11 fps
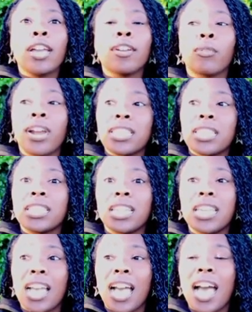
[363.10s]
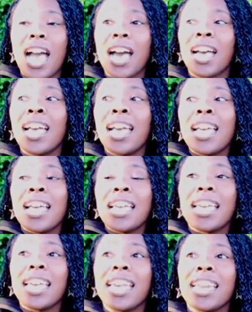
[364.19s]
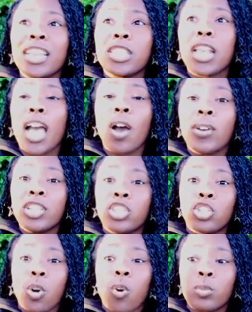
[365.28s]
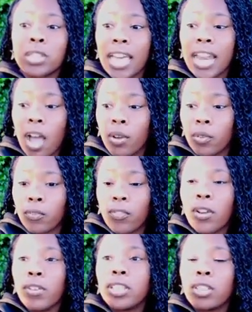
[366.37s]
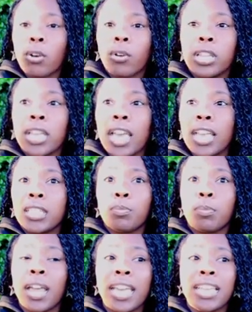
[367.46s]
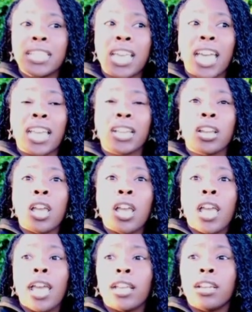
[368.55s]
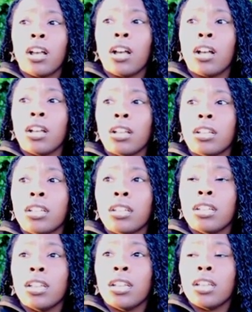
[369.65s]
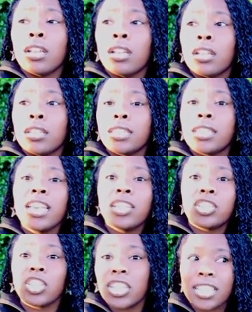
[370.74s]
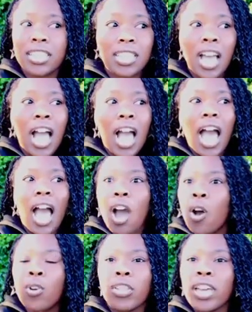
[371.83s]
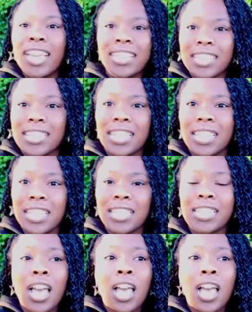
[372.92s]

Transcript: in Raising Dion, how it how it shows that, how it very thoroughly explains and and uh, teaches how the entities